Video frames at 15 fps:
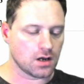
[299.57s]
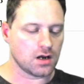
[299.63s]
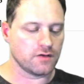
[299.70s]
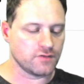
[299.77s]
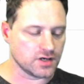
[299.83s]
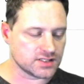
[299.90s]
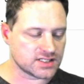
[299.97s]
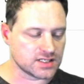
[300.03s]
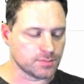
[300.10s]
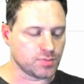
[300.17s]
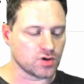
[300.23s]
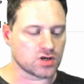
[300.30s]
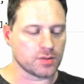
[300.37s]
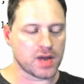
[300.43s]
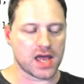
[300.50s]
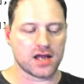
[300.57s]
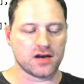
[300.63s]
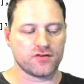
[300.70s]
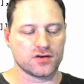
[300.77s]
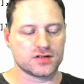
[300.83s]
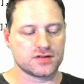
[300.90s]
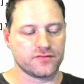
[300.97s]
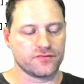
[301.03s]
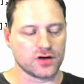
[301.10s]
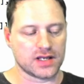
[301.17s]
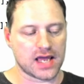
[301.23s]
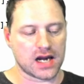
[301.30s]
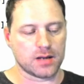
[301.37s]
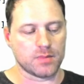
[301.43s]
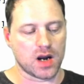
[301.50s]
very simple command for, for
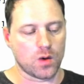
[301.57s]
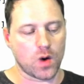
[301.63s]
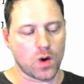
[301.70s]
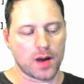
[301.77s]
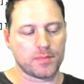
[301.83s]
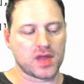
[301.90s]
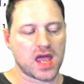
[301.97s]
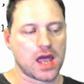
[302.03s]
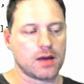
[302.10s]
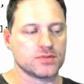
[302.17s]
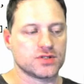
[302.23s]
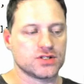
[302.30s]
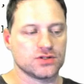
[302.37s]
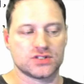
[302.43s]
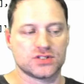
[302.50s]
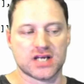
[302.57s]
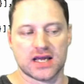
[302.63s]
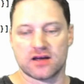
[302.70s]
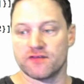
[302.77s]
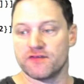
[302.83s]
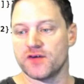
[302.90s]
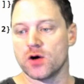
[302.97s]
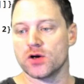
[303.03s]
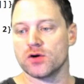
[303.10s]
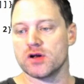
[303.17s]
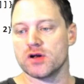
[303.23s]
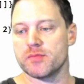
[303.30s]
getting my webcam to take a photo in